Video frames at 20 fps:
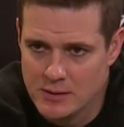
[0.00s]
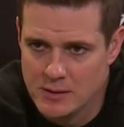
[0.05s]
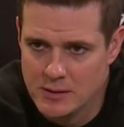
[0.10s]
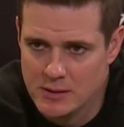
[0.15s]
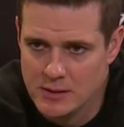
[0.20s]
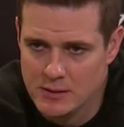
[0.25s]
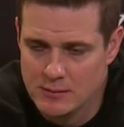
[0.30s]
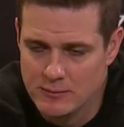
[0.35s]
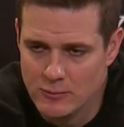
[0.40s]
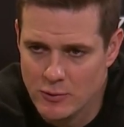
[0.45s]

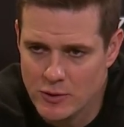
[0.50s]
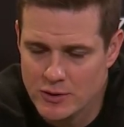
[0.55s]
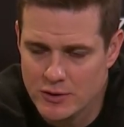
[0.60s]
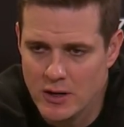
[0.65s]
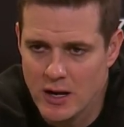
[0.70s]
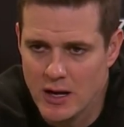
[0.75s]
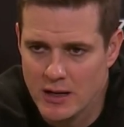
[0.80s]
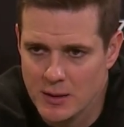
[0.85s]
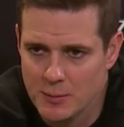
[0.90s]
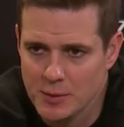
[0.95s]
We're
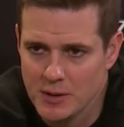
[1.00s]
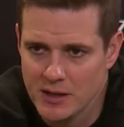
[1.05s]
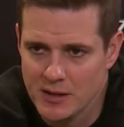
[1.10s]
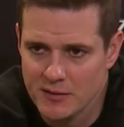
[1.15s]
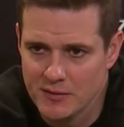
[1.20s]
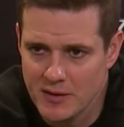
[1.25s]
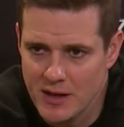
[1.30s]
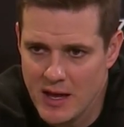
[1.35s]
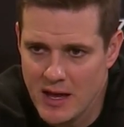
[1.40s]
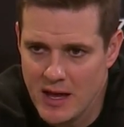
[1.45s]
trying to
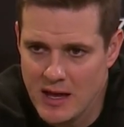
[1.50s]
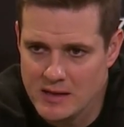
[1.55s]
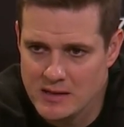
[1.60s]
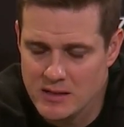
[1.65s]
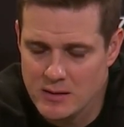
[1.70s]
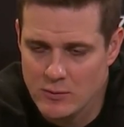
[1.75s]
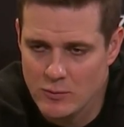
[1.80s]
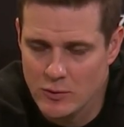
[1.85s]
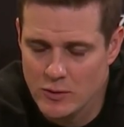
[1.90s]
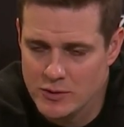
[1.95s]
play
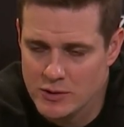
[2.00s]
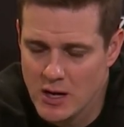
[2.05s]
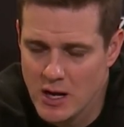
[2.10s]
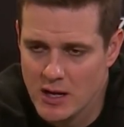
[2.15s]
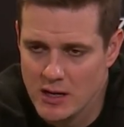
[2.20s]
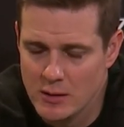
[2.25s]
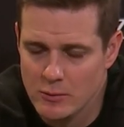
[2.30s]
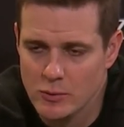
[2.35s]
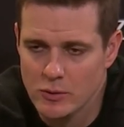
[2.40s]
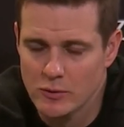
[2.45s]
fast, and we're
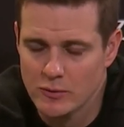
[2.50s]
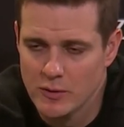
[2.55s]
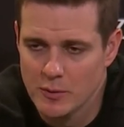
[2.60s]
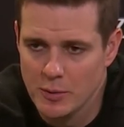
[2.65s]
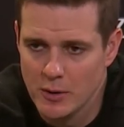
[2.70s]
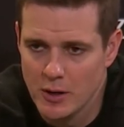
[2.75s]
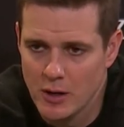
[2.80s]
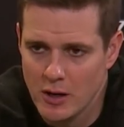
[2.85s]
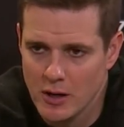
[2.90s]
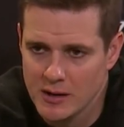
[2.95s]
trying to move the
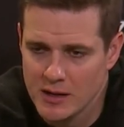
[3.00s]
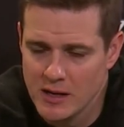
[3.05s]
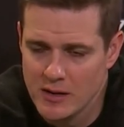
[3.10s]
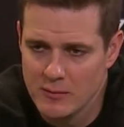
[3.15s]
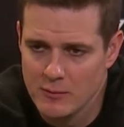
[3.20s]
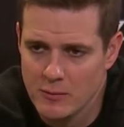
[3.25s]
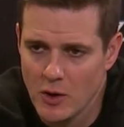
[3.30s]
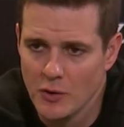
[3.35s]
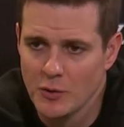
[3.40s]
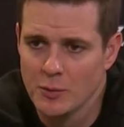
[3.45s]
ball and
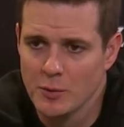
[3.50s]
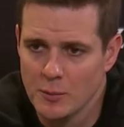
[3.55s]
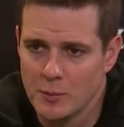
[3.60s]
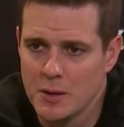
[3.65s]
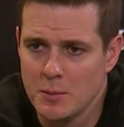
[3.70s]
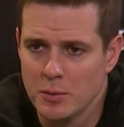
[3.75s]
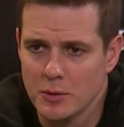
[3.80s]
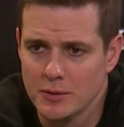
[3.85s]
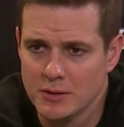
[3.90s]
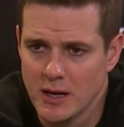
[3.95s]
have multiple
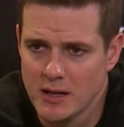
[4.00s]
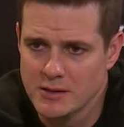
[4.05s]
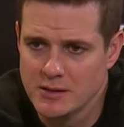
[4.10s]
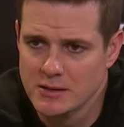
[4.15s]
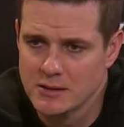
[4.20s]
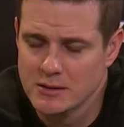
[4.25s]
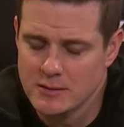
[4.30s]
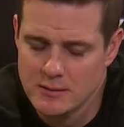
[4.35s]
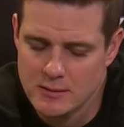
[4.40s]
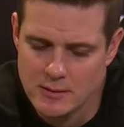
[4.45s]
people
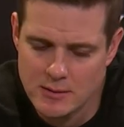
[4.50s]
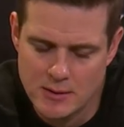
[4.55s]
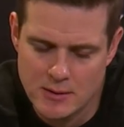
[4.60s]
touch it.